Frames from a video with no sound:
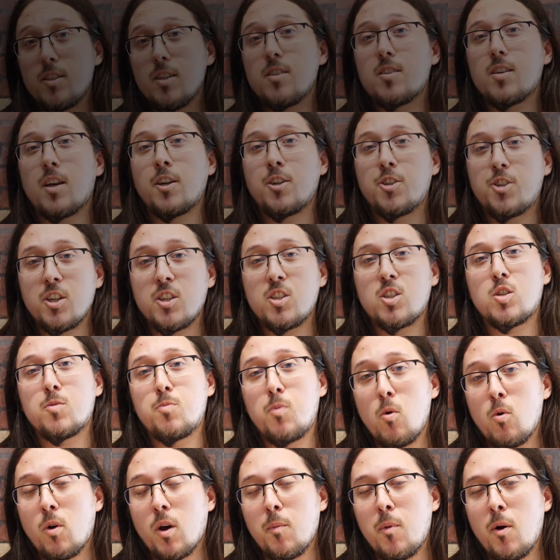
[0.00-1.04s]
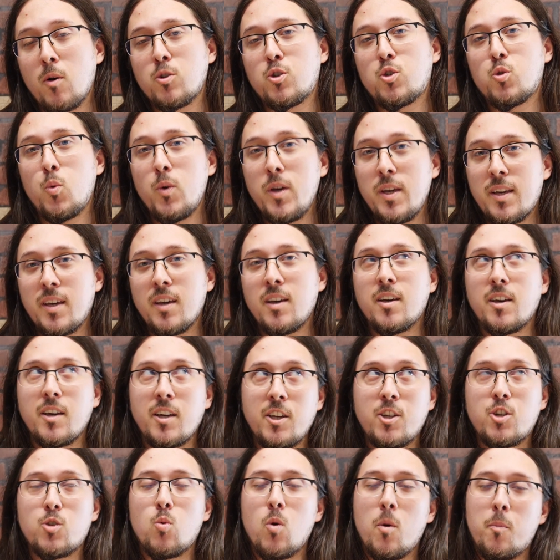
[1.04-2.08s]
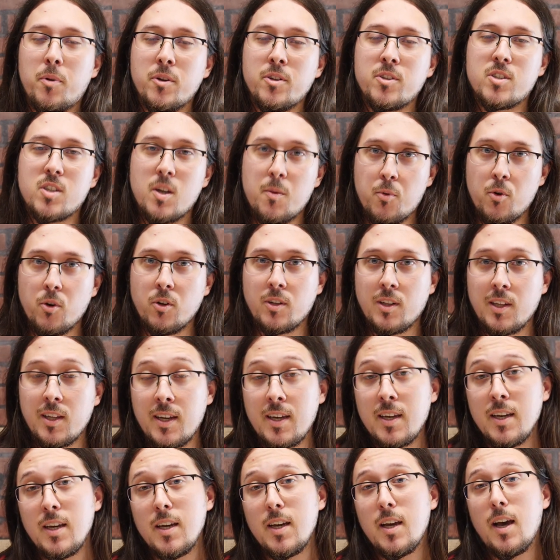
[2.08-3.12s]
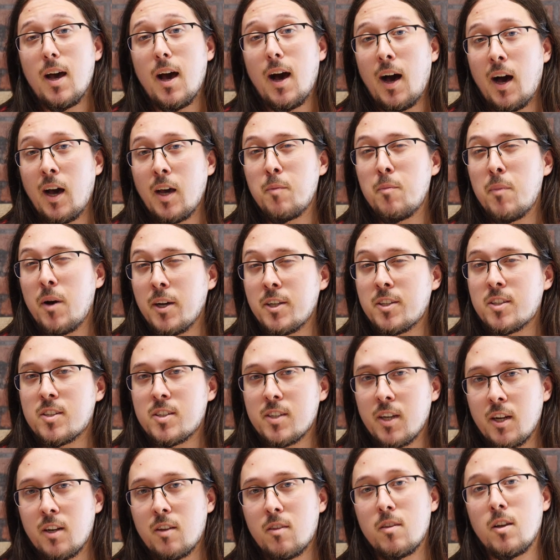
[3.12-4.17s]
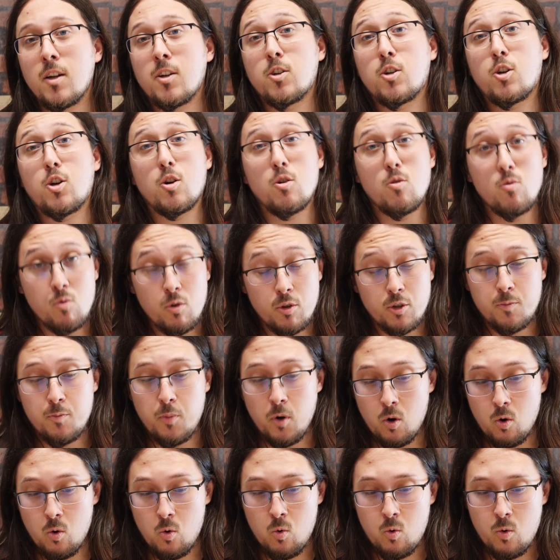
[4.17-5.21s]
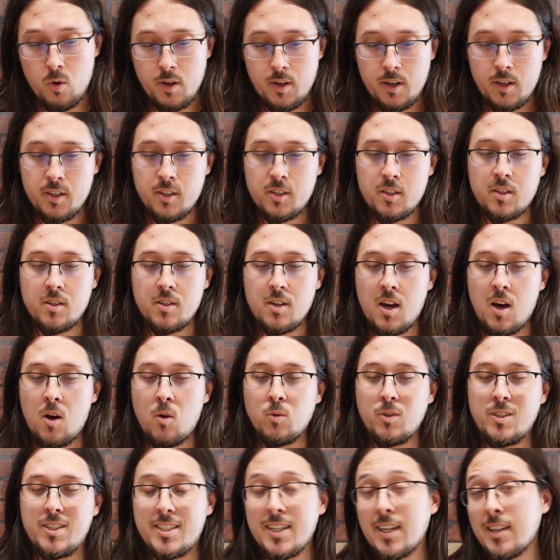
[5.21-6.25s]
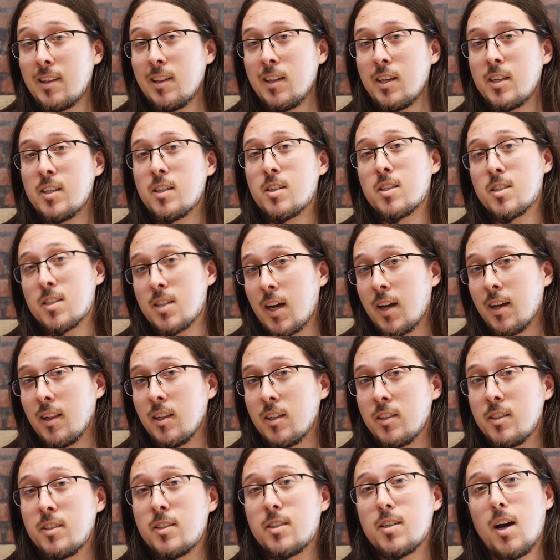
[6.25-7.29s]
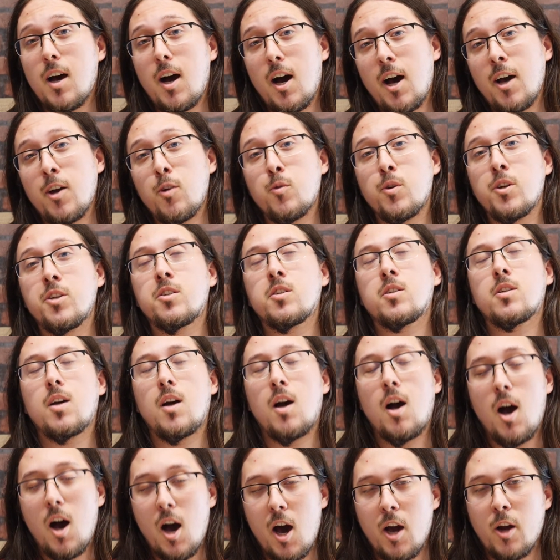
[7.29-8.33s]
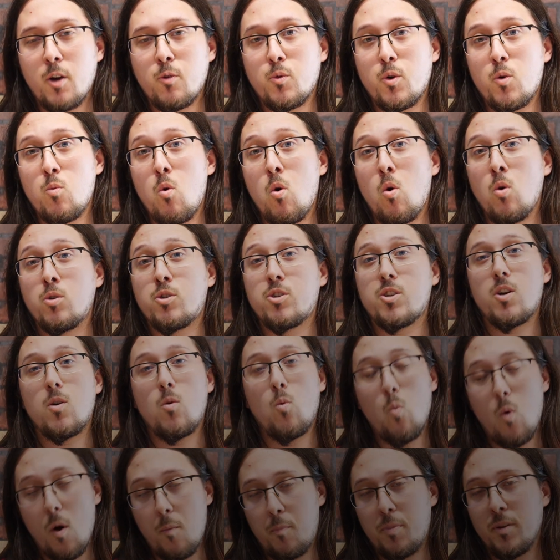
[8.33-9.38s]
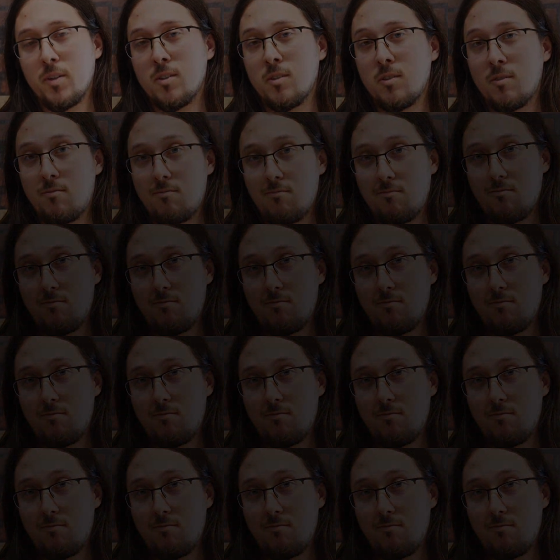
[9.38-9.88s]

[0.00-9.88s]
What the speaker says: Since I just spoke about tweaking each weapon separately, I might state that crossbow is now deadly, silent, high-risk, high-reward weapon.